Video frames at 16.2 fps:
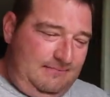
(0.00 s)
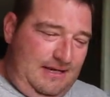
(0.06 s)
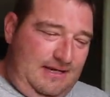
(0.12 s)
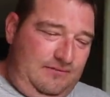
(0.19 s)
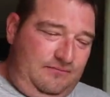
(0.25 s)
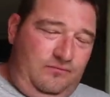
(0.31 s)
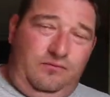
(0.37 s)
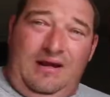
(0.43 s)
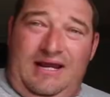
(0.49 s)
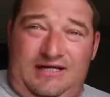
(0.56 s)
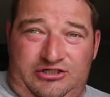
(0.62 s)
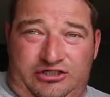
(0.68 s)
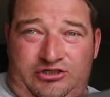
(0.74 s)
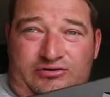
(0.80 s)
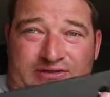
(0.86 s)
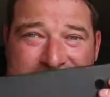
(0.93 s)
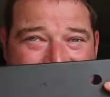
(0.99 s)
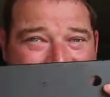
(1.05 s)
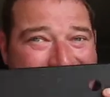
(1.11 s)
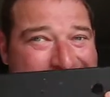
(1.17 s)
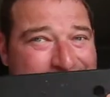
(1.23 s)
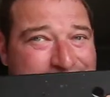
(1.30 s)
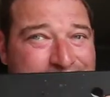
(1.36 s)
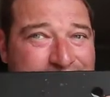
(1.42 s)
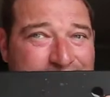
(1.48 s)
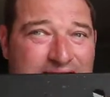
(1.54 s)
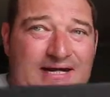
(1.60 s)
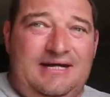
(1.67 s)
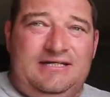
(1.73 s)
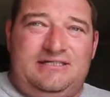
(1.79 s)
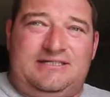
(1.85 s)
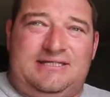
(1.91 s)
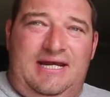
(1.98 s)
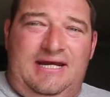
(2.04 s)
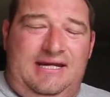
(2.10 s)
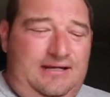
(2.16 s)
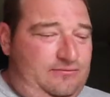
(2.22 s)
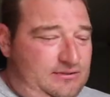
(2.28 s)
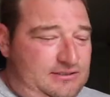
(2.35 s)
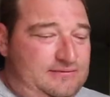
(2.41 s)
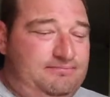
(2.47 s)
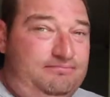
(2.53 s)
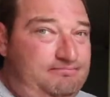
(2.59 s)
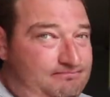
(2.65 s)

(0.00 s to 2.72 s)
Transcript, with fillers: And as you've seen, it said it was